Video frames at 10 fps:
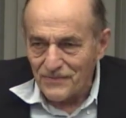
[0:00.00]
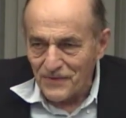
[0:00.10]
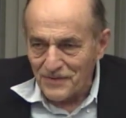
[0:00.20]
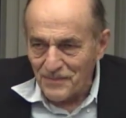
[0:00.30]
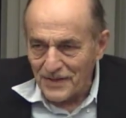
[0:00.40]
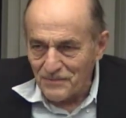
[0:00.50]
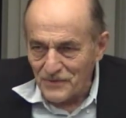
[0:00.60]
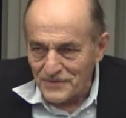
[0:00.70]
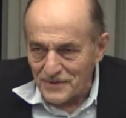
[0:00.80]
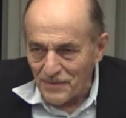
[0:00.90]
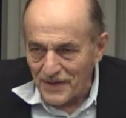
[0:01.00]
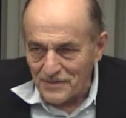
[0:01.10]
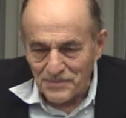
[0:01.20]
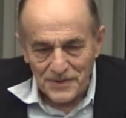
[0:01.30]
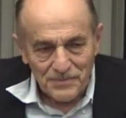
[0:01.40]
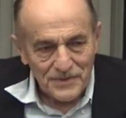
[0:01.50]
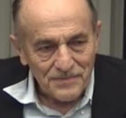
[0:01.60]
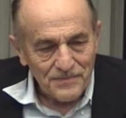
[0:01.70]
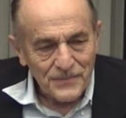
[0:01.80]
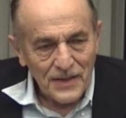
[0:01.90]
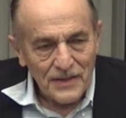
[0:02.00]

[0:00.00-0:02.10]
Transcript: one of my most admired people,